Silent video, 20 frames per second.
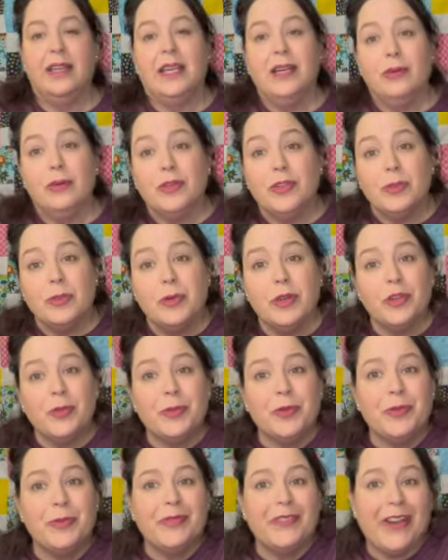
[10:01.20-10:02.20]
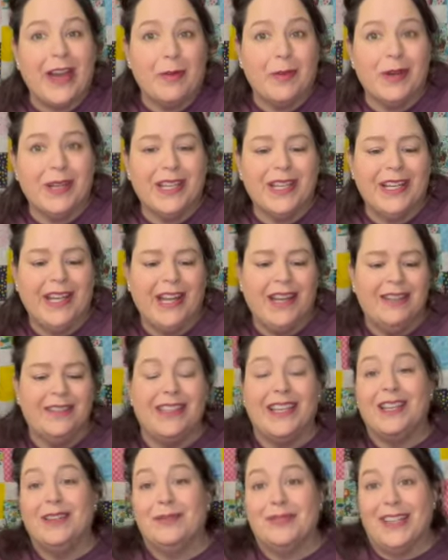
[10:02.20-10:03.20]
was some Christmas fabric, and it had a
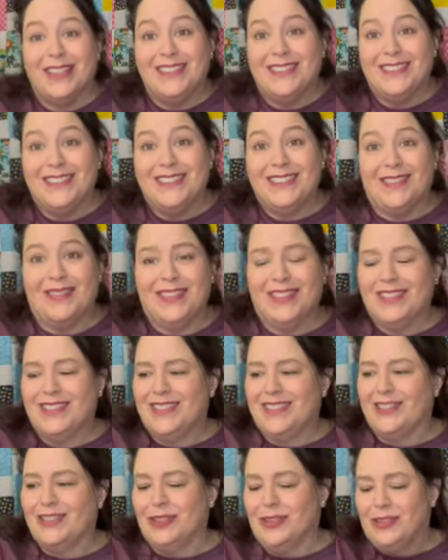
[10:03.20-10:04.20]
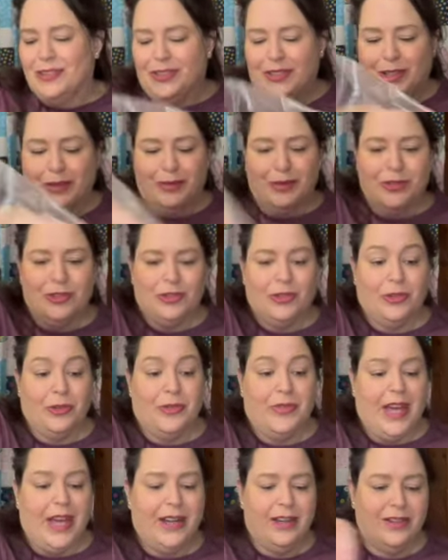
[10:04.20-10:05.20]
date of 1976 on the selvage. So
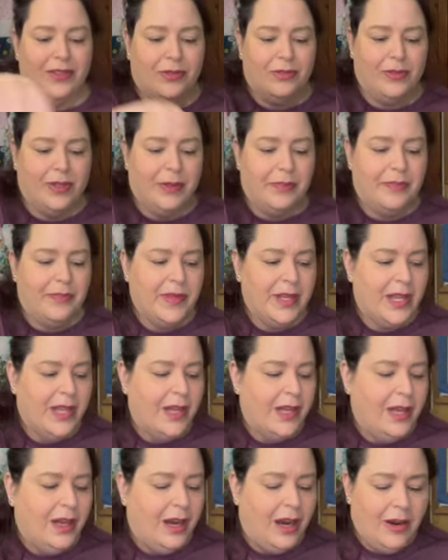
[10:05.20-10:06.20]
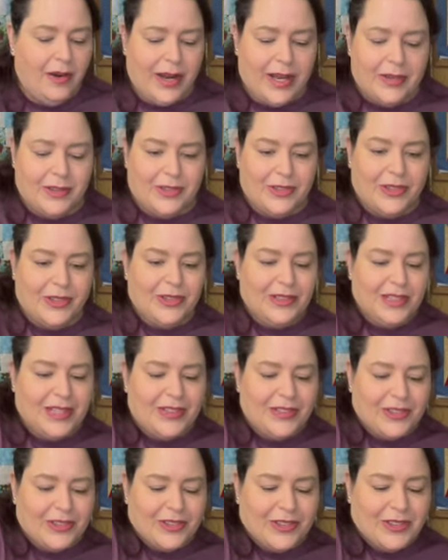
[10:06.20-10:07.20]
that is fun. All right, so
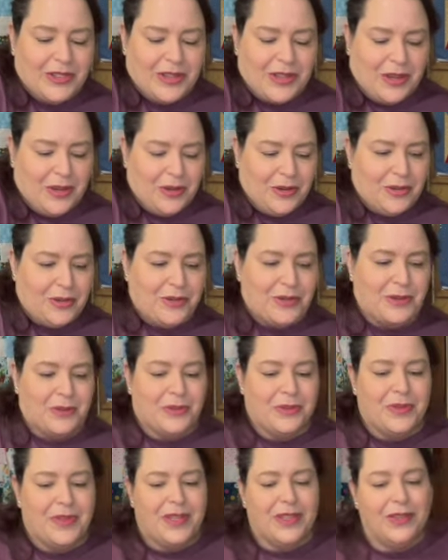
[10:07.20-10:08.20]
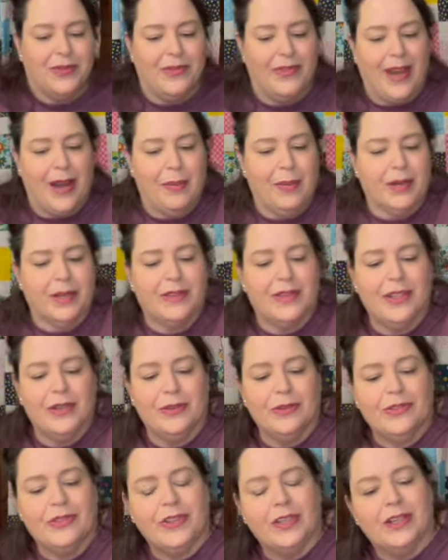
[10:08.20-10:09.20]
let's go through this fabric.
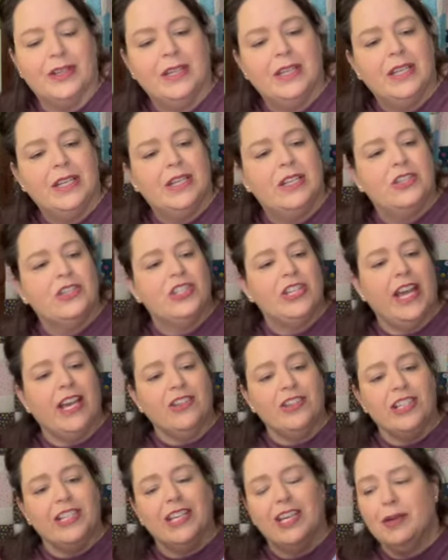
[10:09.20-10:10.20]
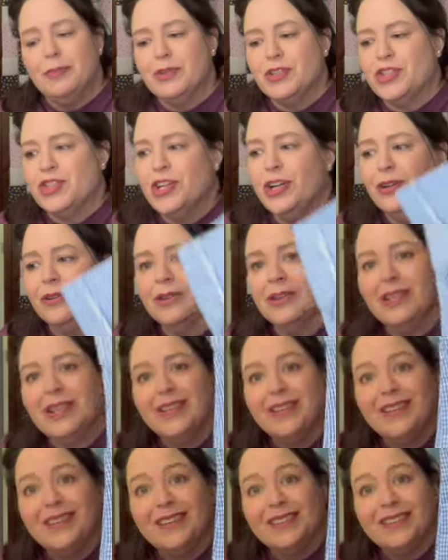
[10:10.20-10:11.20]
She actually cut up a shirt. Look
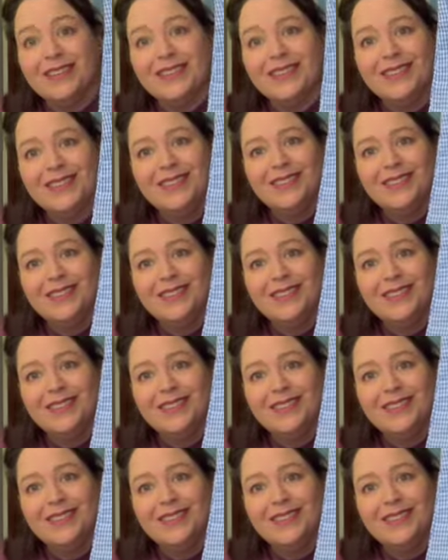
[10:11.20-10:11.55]
at this.